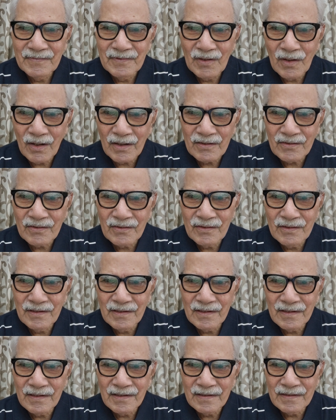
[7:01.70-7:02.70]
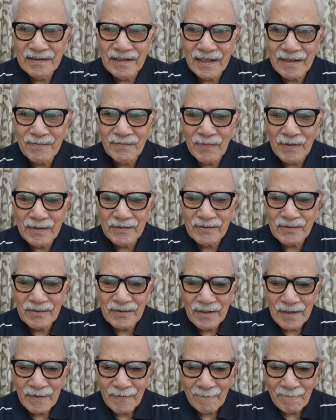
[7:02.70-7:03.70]
not that
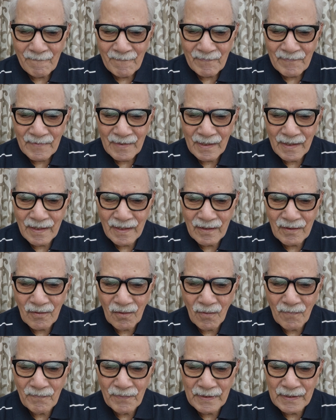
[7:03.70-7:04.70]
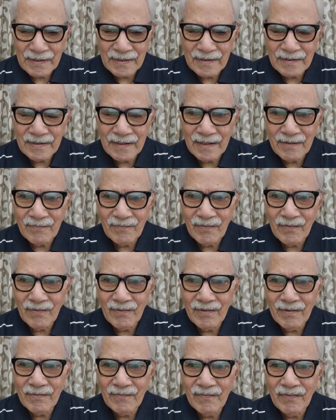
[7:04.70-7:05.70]
much competent, then
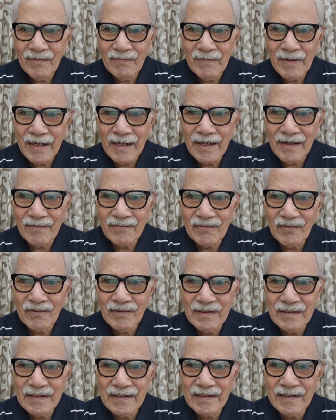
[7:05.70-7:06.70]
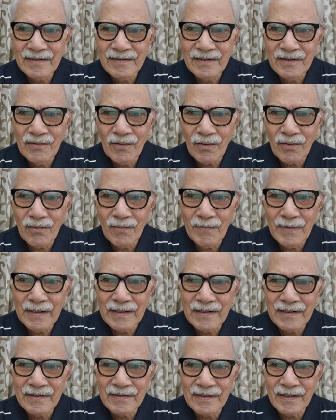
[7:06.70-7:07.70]
we may have to increase the
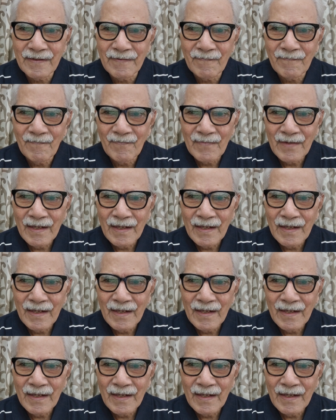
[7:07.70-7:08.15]
documentation